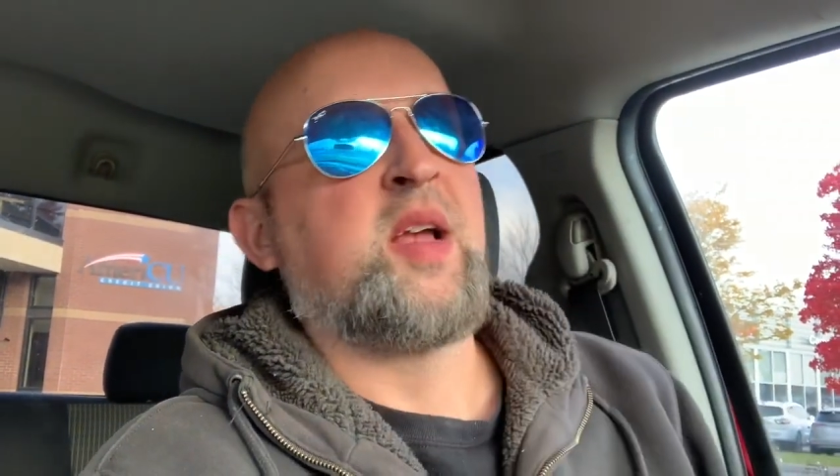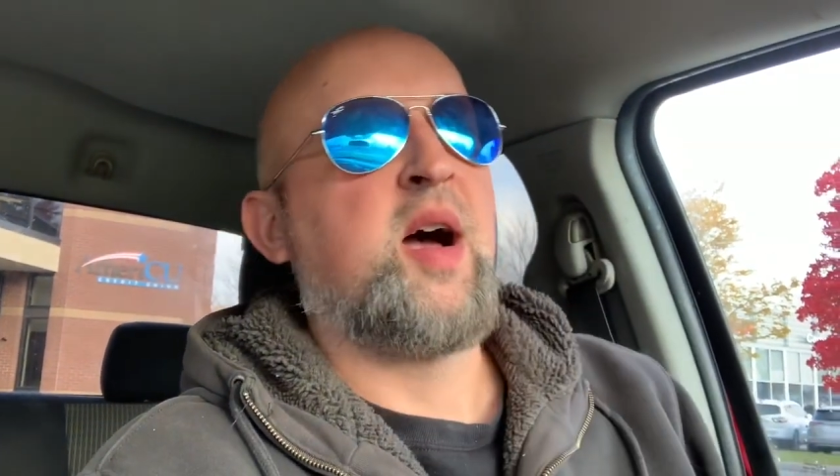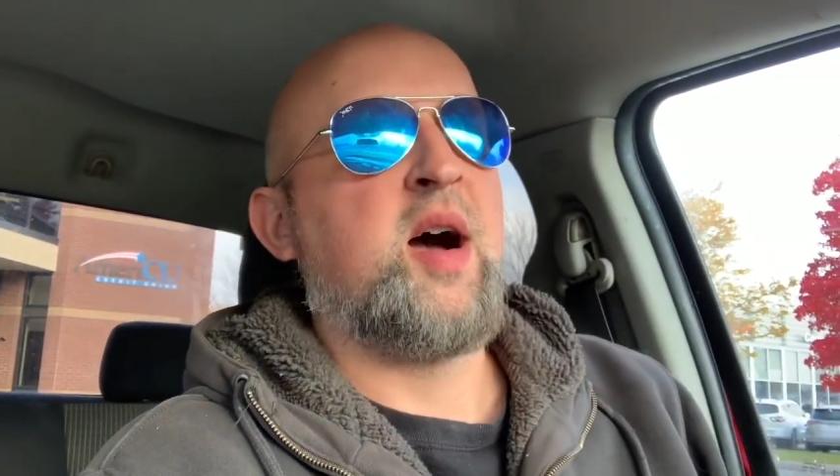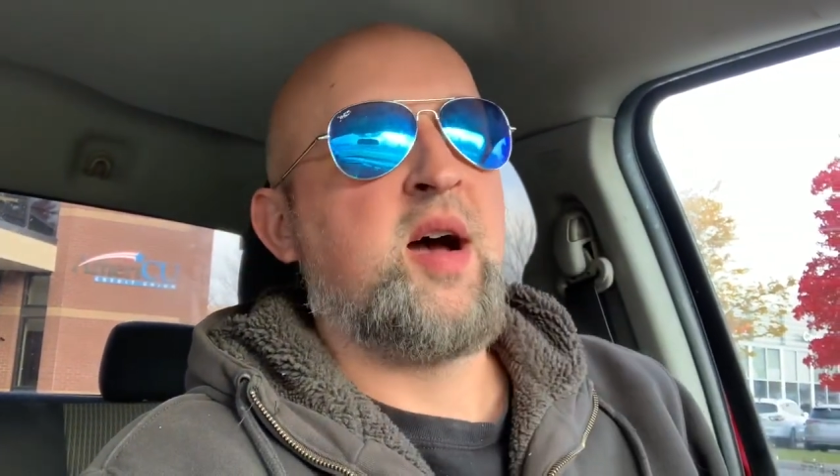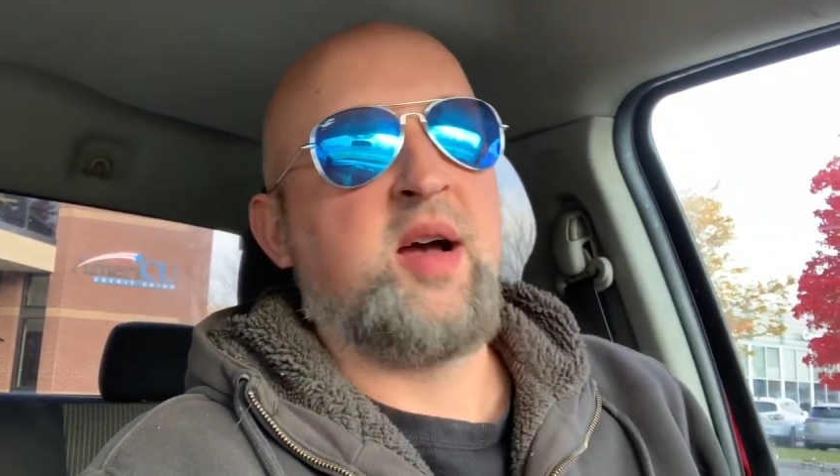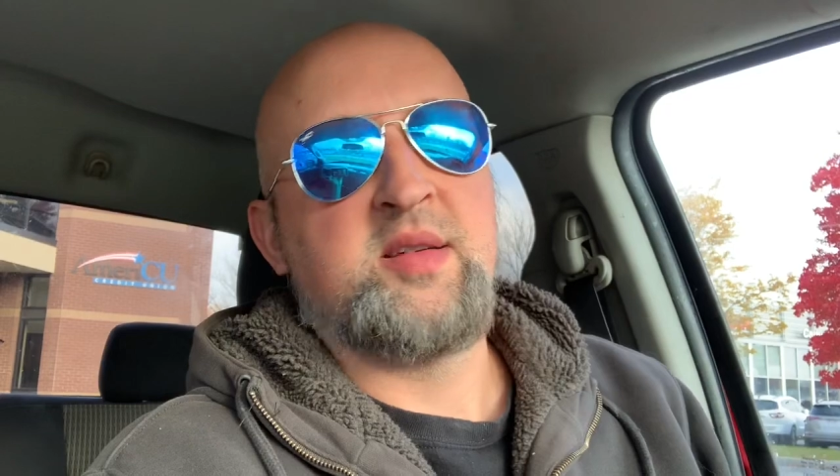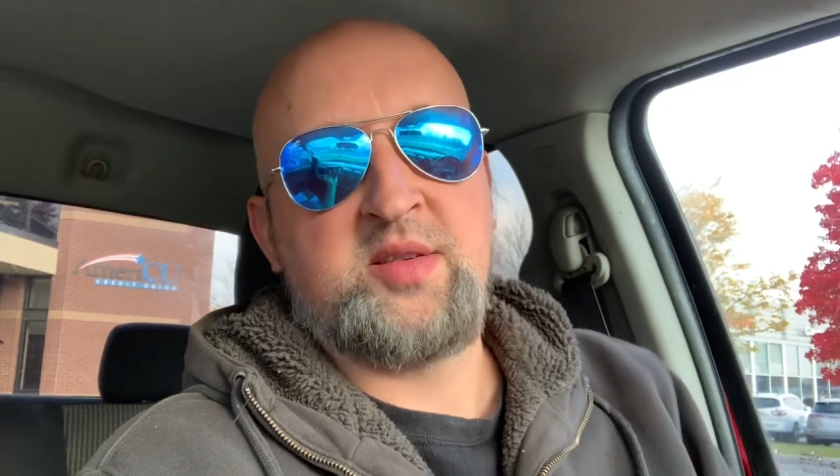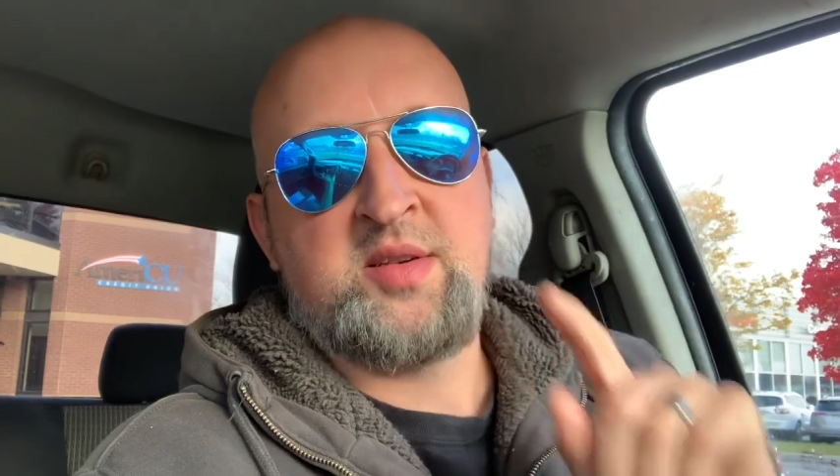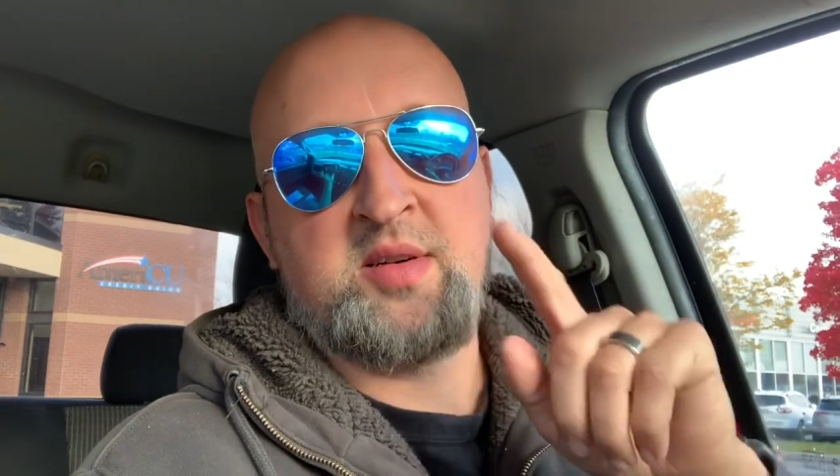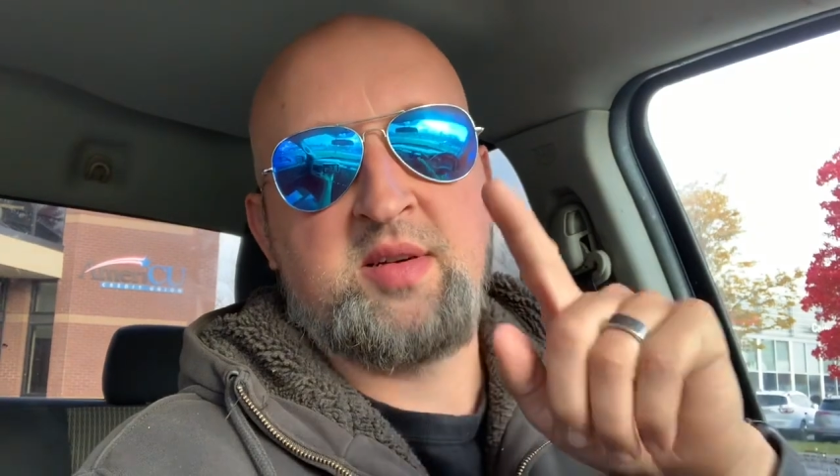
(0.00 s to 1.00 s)
Uh,
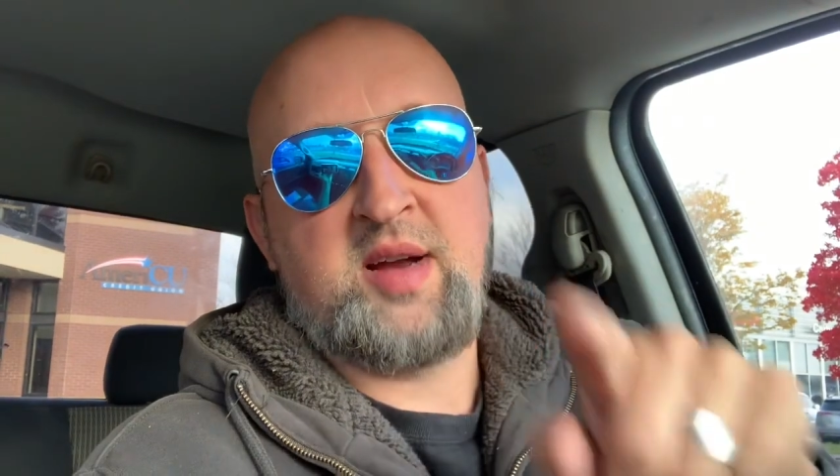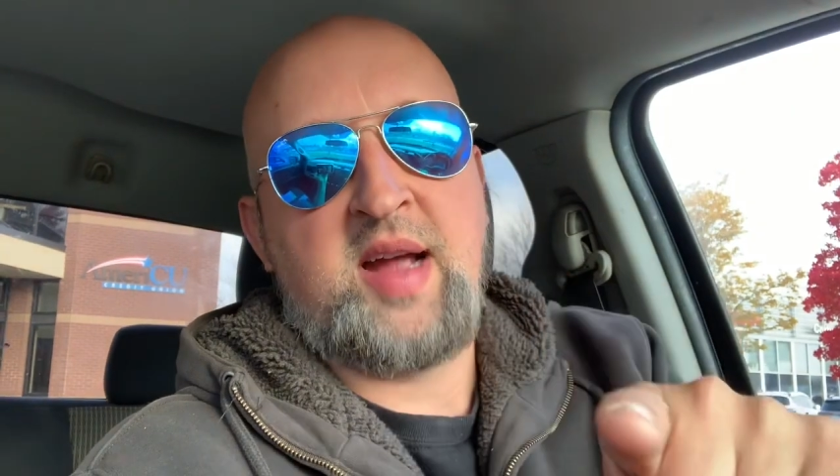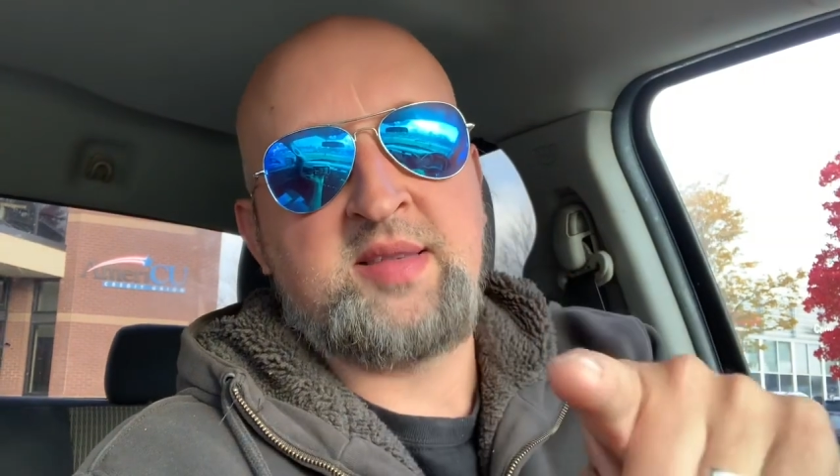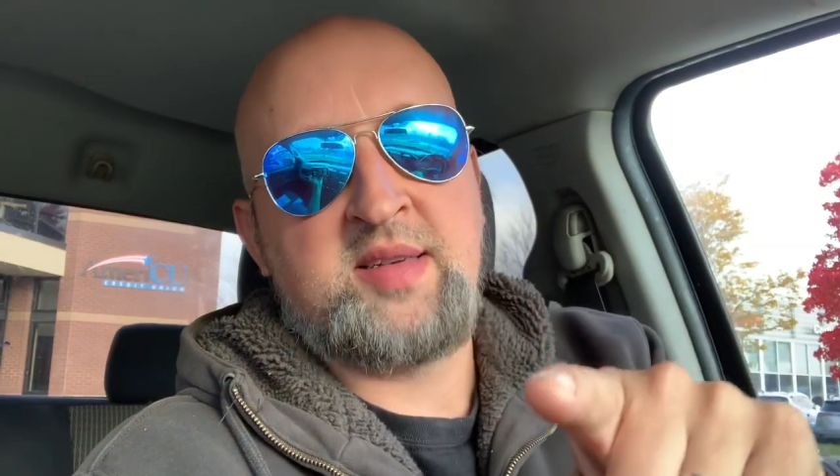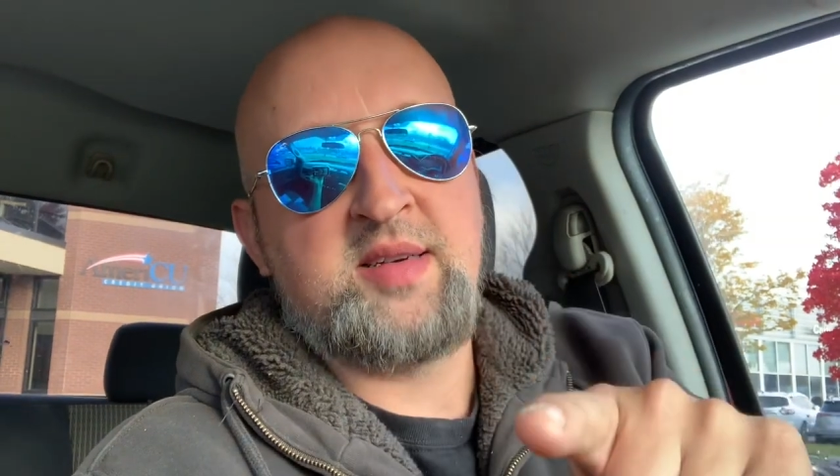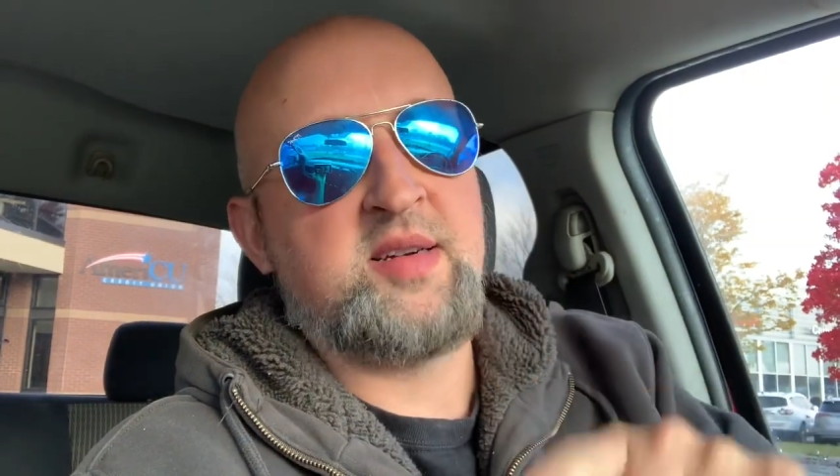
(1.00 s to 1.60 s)
your idea